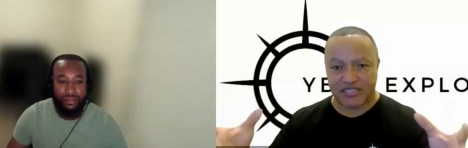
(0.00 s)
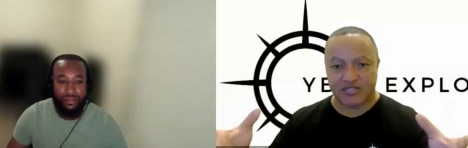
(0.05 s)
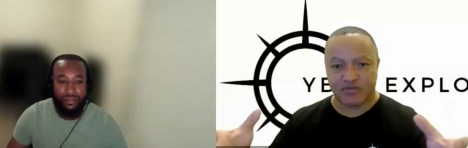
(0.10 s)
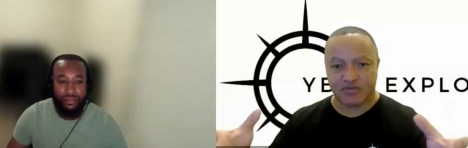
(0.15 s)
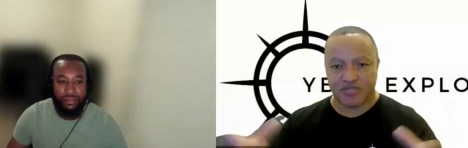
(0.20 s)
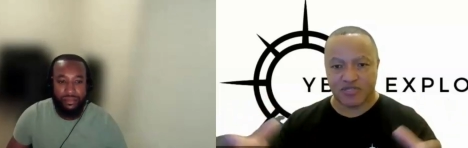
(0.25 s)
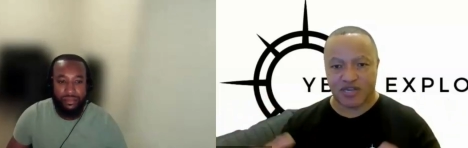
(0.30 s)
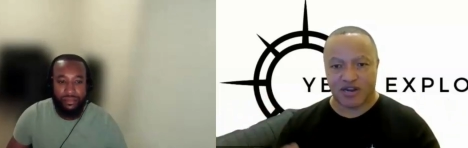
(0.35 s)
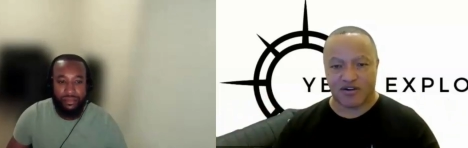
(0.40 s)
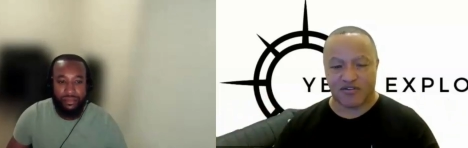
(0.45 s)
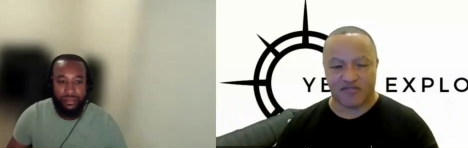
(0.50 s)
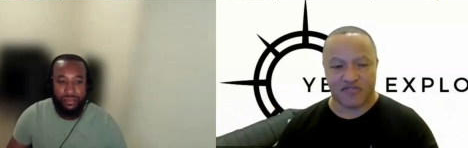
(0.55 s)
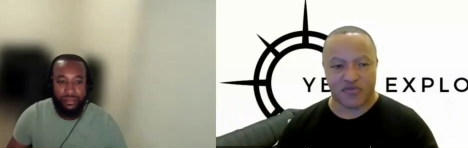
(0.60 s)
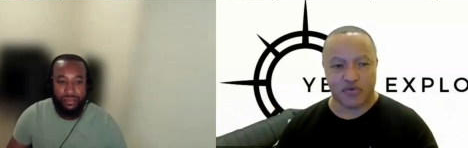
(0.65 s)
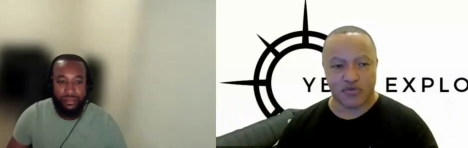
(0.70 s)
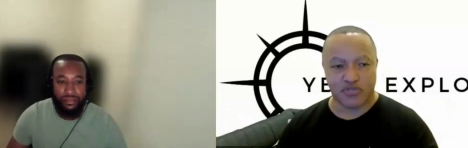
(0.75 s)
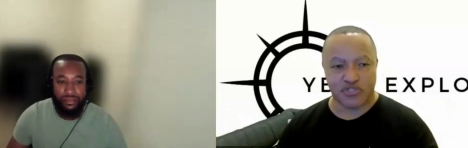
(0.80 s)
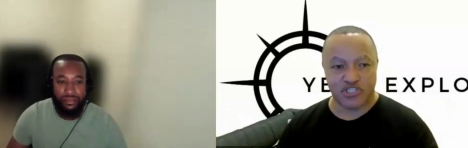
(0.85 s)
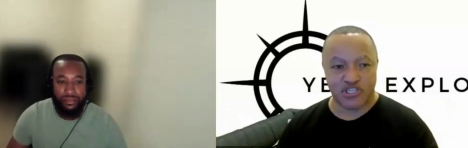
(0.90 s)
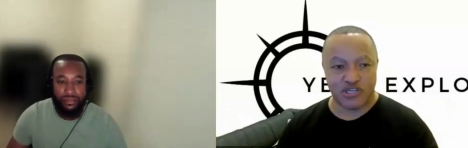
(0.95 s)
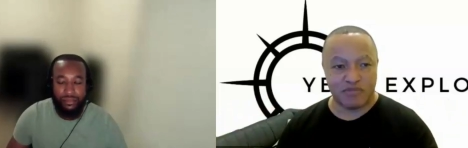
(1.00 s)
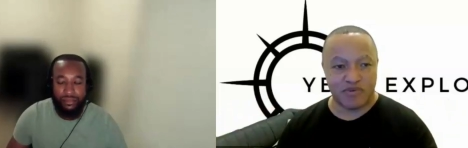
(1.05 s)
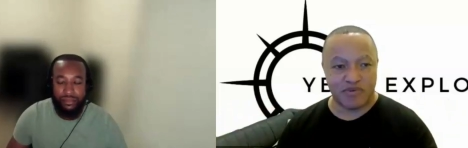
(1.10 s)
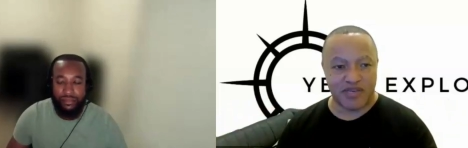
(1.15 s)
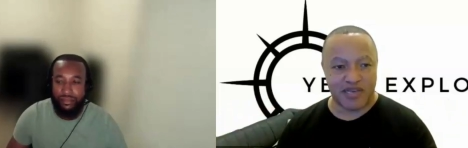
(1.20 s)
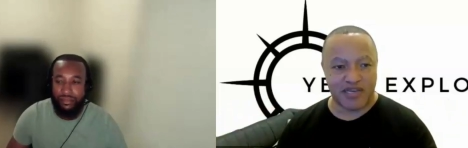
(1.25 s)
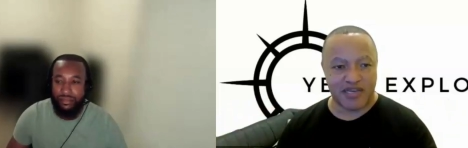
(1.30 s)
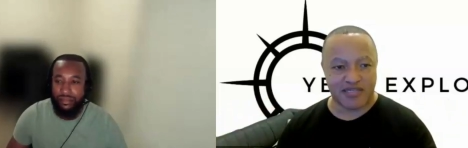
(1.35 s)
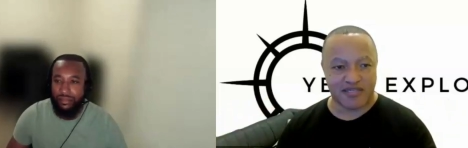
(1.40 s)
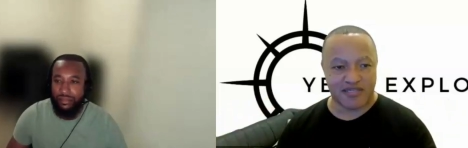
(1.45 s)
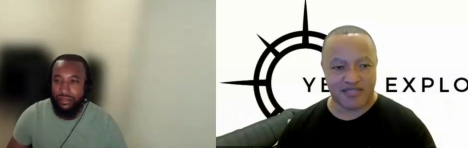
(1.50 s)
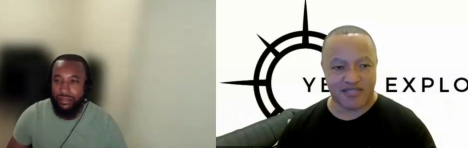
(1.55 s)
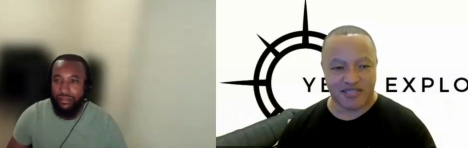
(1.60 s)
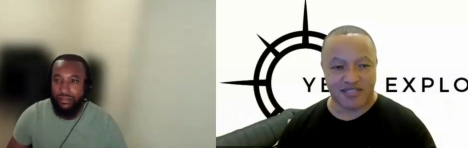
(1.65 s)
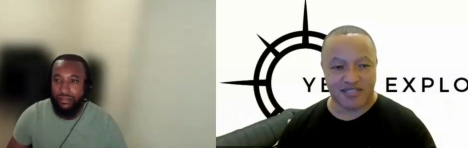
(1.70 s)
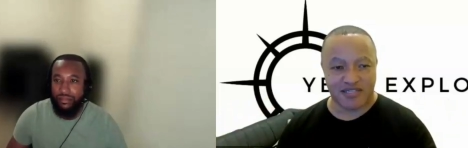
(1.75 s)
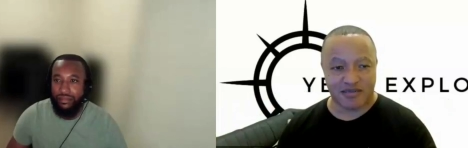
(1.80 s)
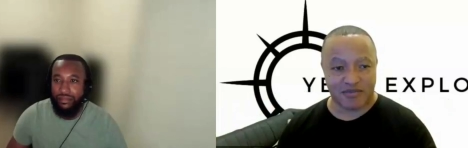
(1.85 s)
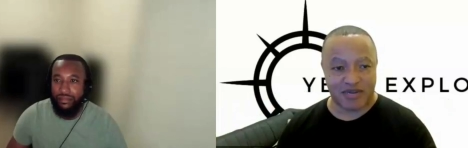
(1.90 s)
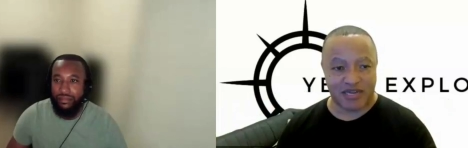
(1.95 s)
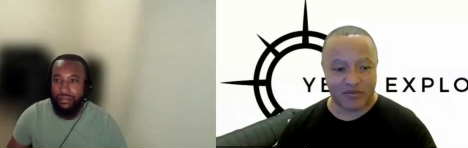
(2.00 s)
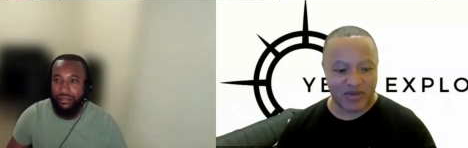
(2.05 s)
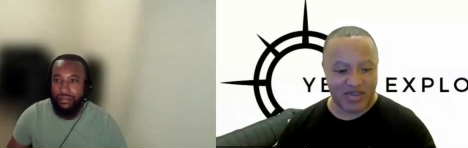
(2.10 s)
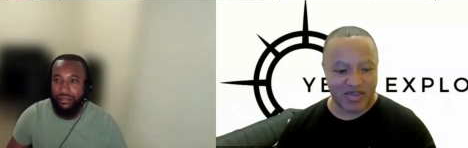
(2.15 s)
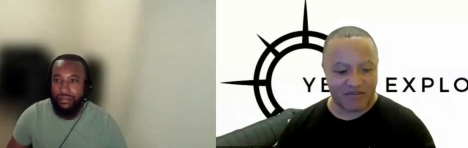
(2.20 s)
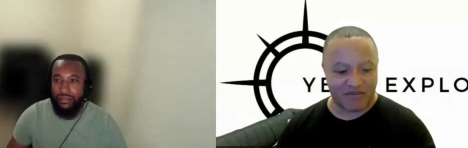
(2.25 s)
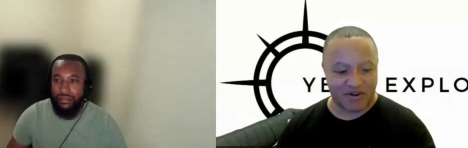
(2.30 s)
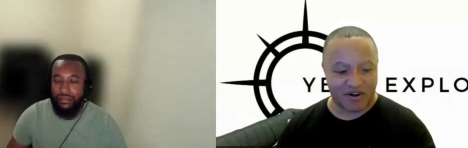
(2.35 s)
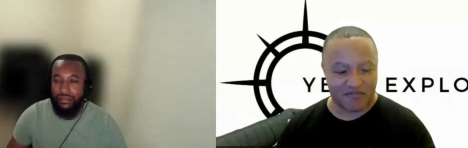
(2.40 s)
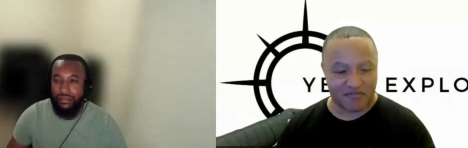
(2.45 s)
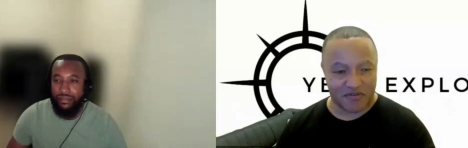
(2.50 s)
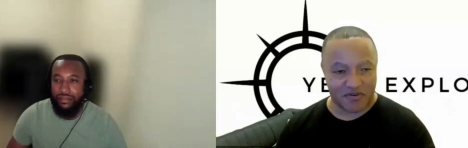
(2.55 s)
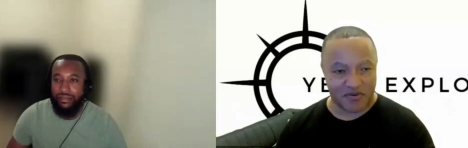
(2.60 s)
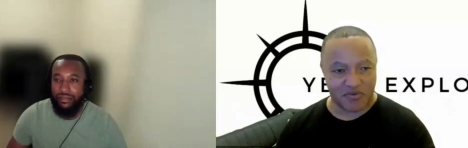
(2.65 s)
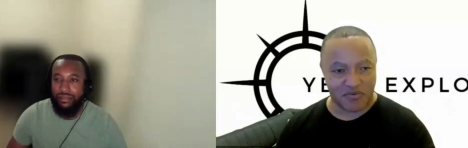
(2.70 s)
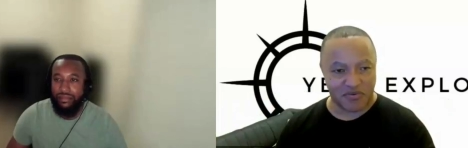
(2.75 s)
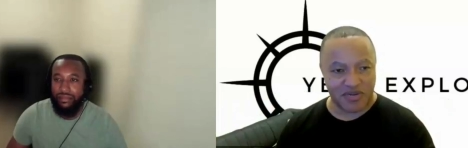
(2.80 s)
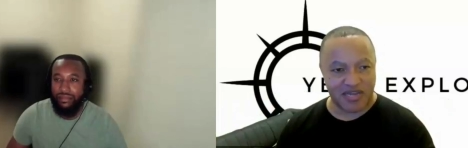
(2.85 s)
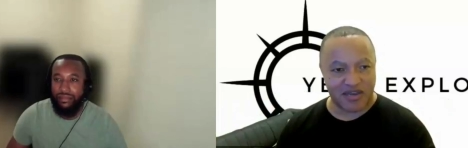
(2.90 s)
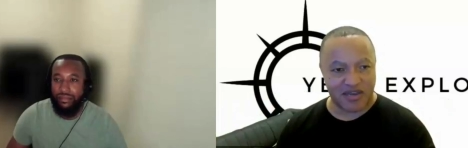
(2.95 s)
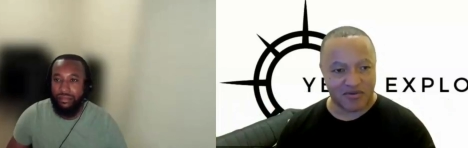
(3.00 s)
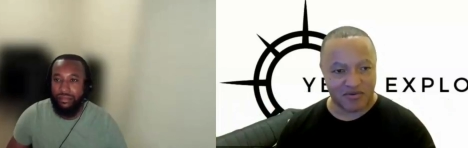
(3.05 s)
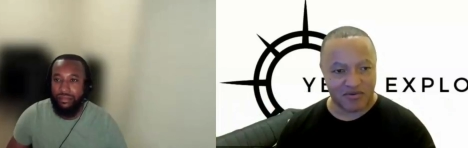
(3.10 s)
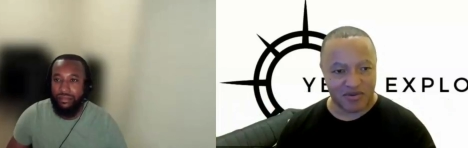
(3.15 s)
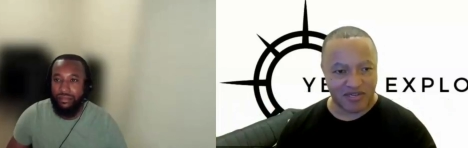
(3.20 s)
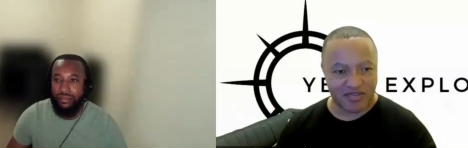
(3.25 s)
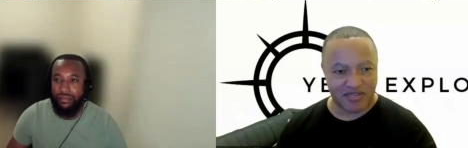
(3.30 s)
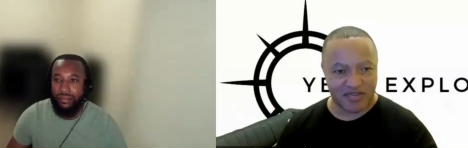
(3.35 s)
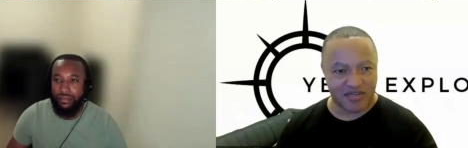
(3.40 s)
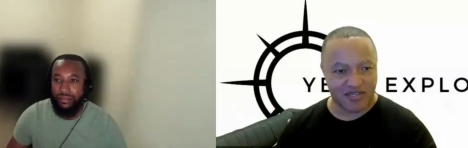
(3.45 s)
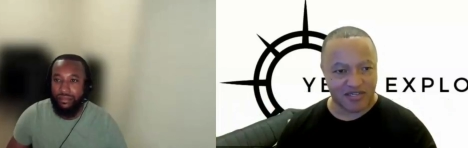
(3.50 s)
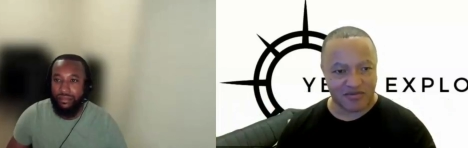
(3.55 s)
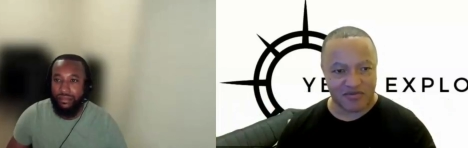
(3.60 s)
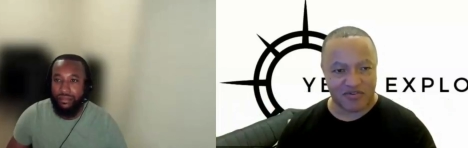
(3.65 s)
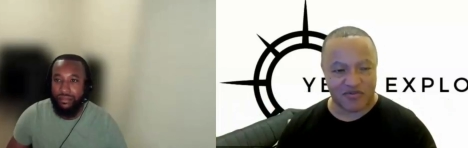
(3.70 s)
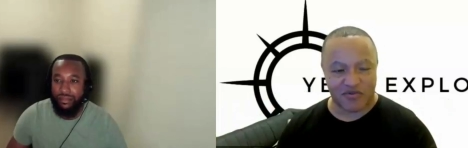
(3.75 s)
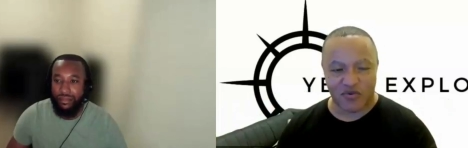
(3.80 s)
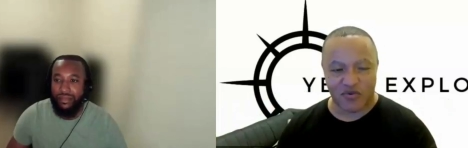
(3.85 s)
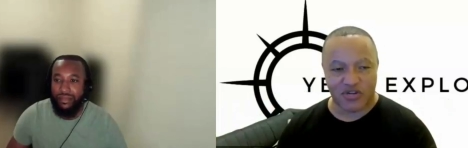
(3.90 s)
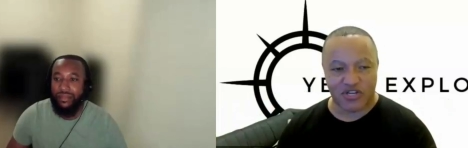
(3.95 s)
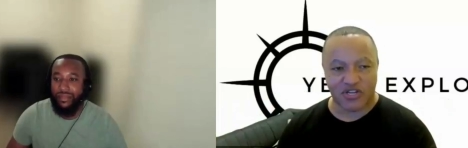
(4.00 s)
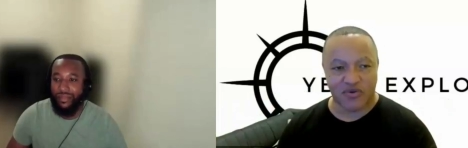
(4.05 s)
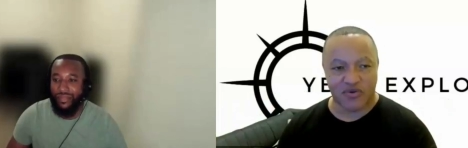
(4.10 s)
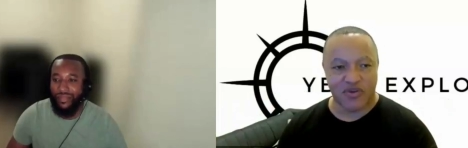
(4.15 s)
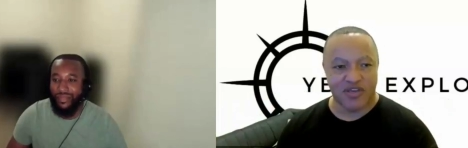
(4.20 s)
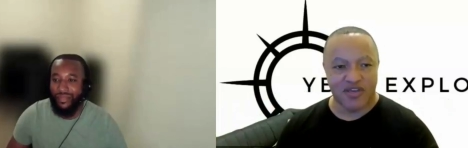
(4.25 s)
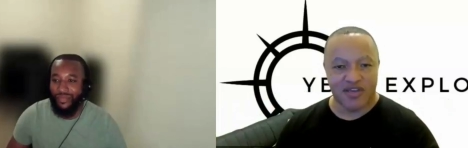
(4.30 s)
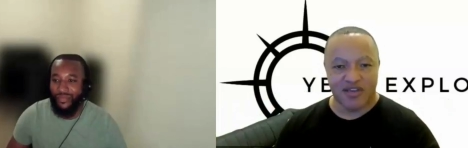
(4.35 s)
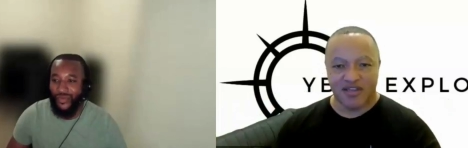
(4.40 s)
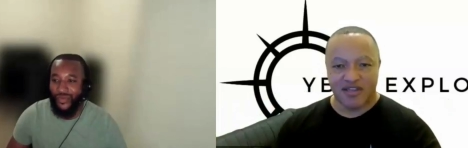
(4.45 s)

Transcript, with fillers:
Speaker 1: This was our first GPS system. Like we have our phone now and tell us where we're to go.